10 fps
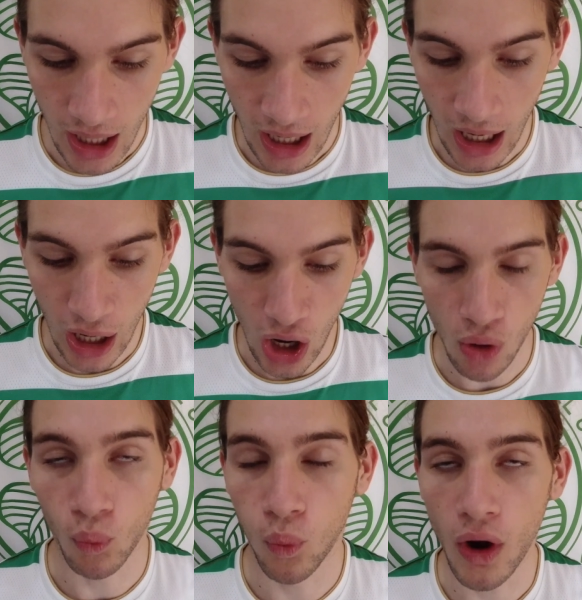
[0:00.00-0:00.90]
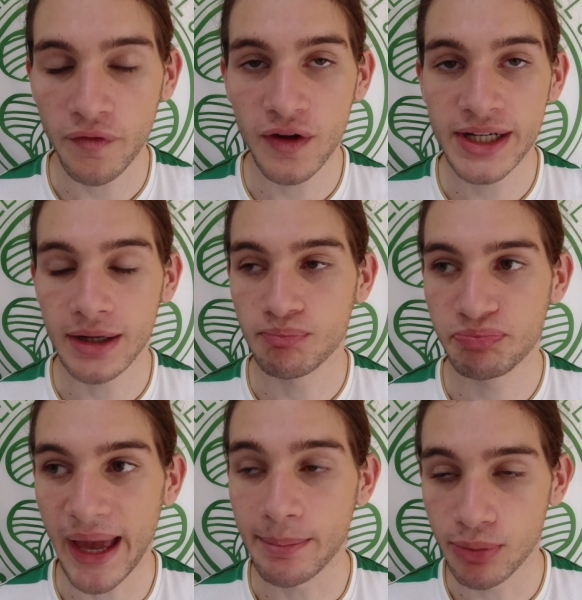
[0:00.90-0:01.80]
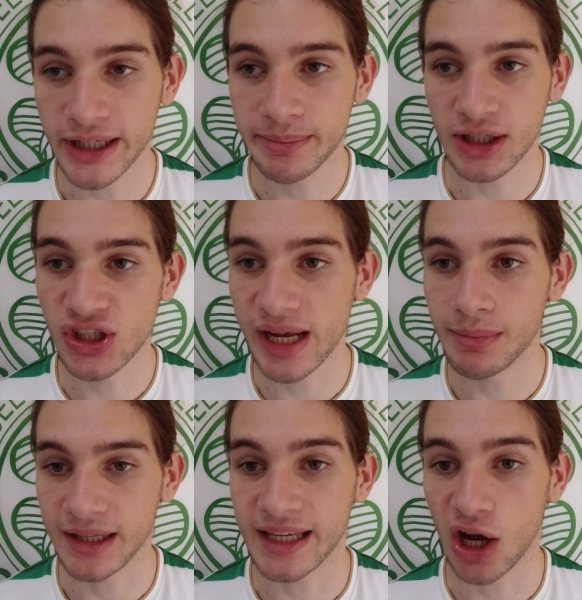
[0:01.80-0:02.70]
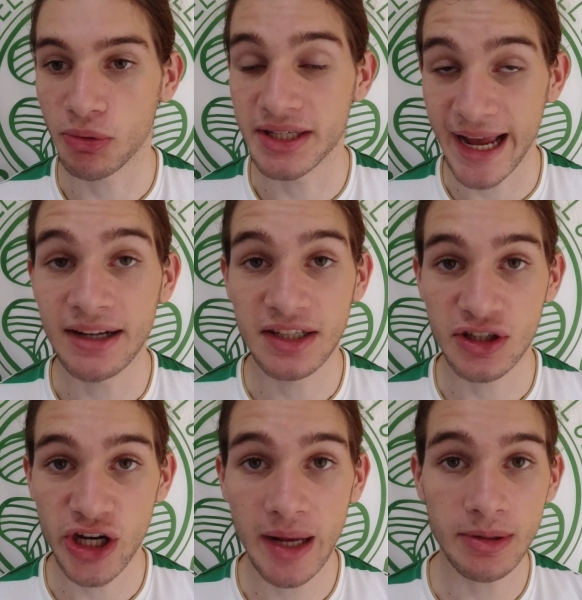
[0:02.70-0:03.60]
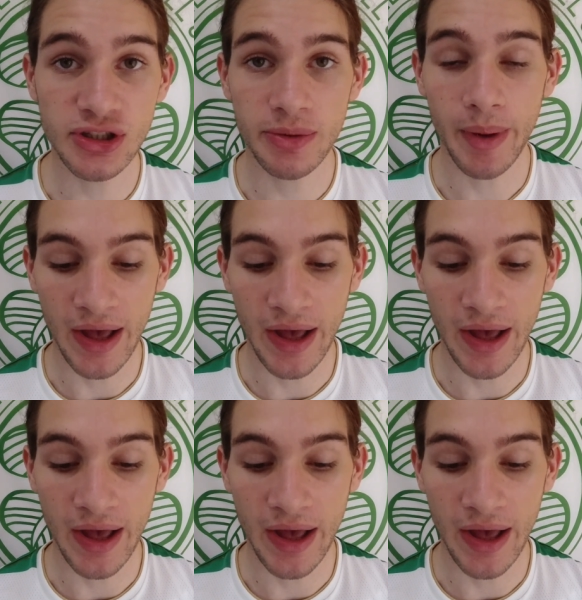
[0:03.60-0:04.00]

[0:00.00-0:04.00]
Watford, they pretty much seem like they're going down to the Championship.